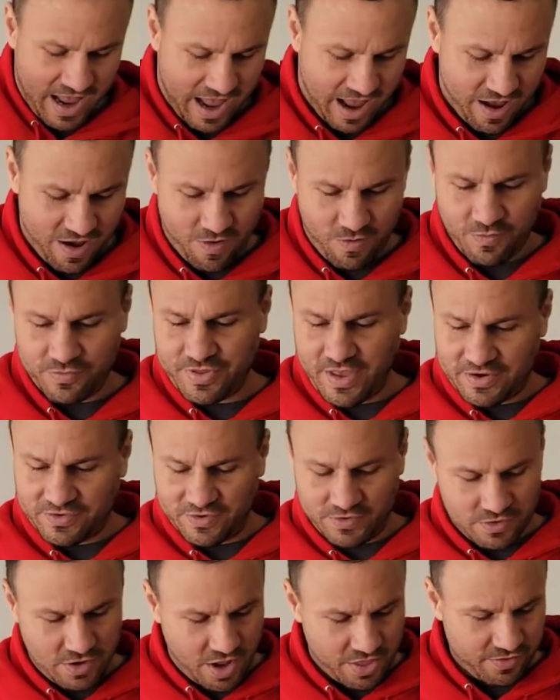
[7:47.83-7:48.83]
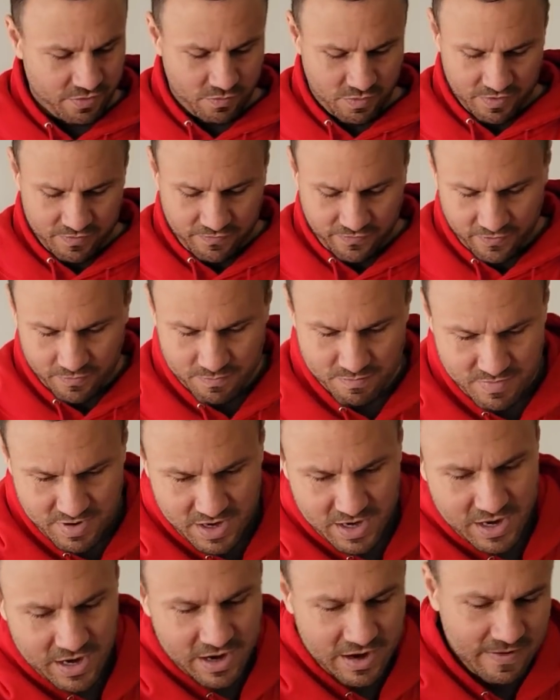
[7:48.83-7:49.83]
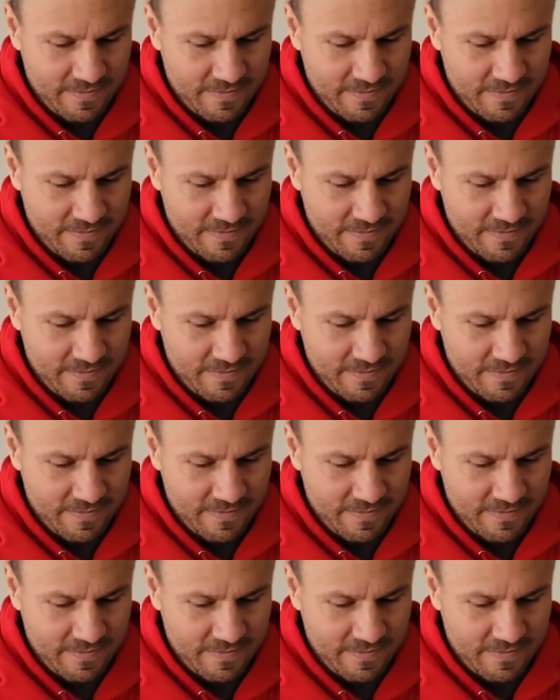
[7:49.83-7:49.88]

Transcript: out. That's another one for me.